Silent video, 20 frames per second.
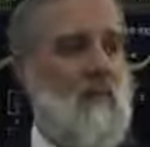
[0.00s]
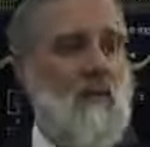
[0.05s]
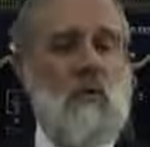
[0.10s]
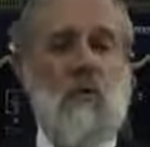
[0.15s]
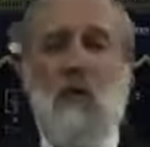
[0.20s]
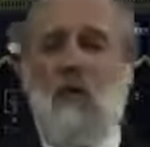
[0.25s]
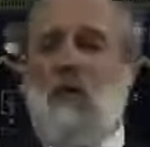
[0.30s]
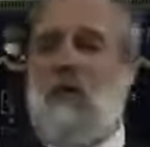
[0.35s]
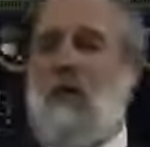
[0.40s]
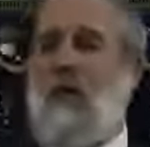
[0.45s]

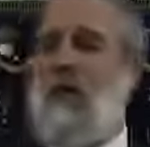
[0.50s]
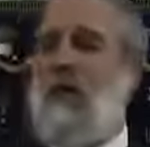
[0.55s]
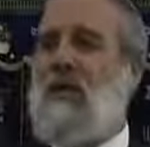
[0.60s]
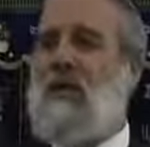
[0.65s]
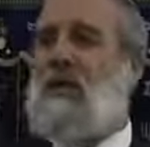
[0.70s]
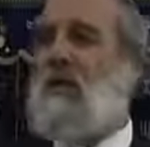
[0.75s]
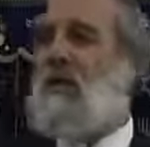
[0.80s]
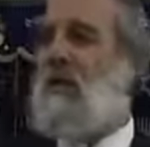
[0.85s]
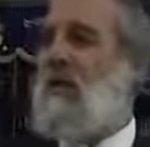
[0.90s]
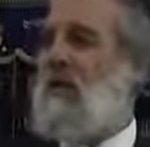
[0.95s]
those that he
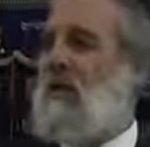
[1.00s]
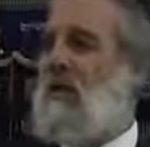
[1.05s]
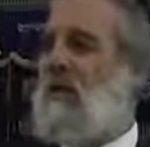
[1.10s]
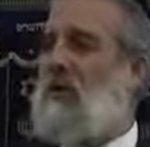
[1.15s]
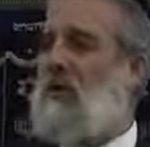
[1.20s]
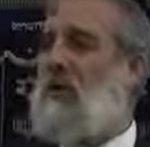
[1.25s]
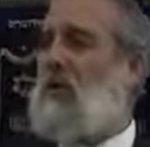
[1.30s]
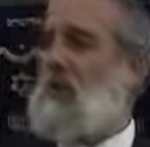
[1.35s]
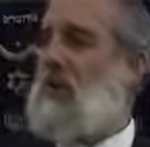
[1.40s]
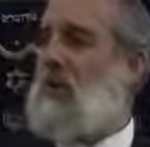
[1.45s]
is
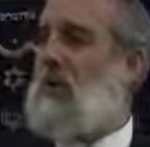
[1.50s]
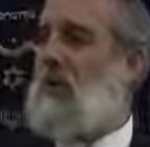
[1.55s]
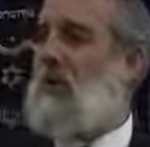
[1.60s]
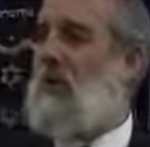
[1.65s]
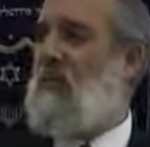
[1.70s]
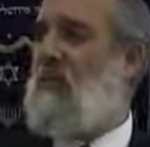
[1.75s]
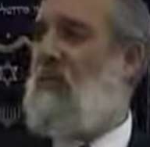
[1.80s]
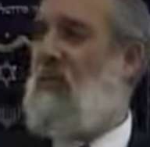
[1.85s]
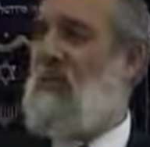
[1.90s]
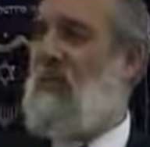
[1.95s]
closest
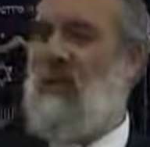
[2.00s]
to,